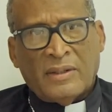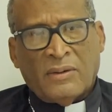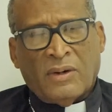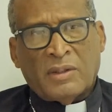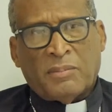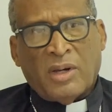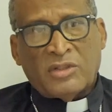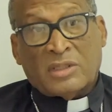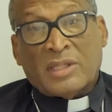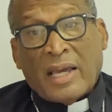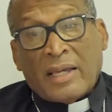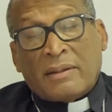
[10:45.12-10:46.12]
all the
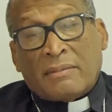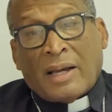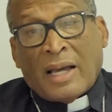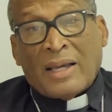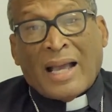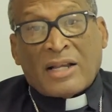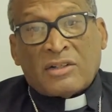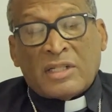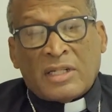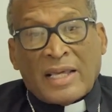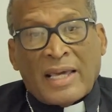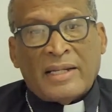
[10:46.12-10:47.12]
projects I actually
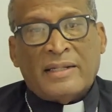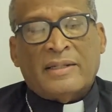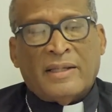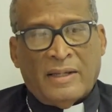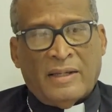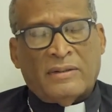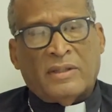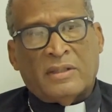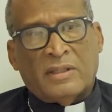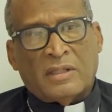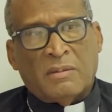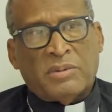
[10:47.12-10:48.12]
led
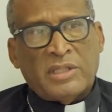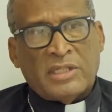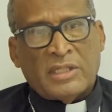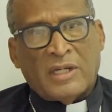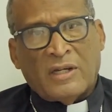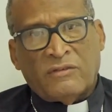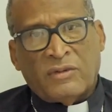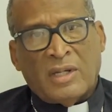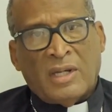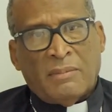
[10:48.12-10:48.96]
the completion of,